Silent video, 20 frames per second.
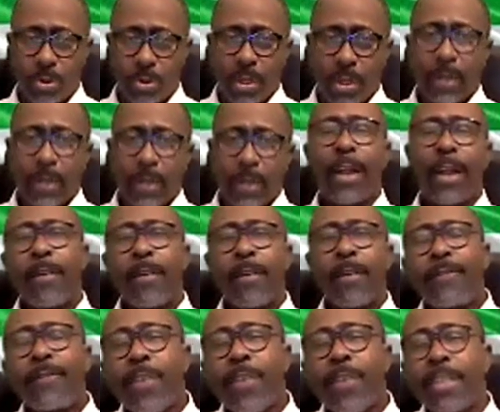that the
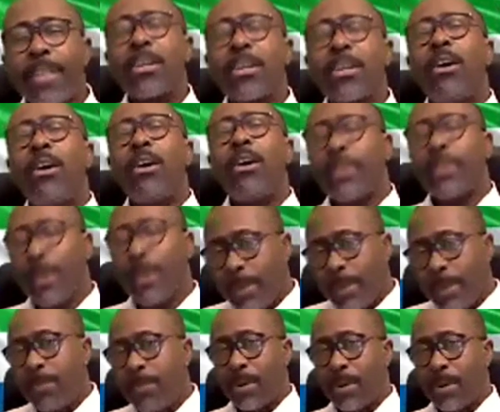fate of the
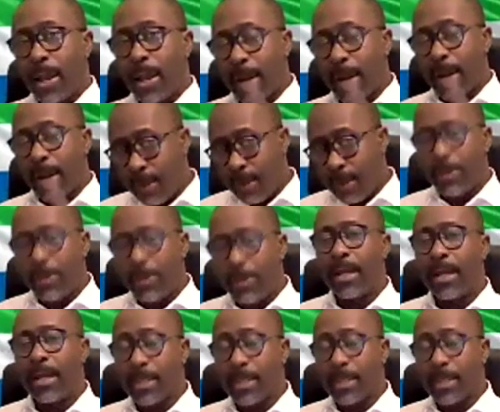people, and I repeat
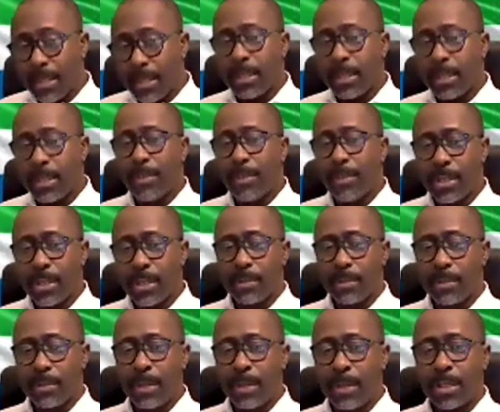this is important
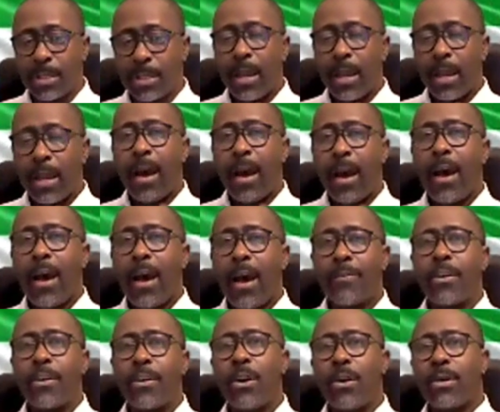because I haven't
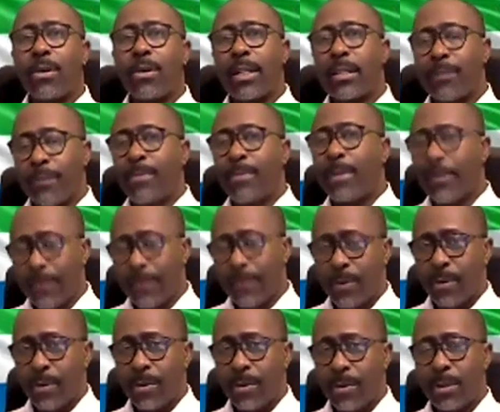gone this far
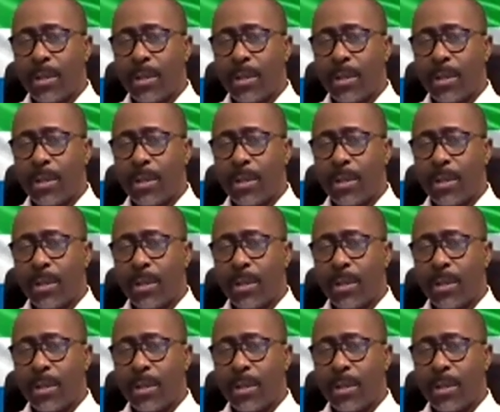before.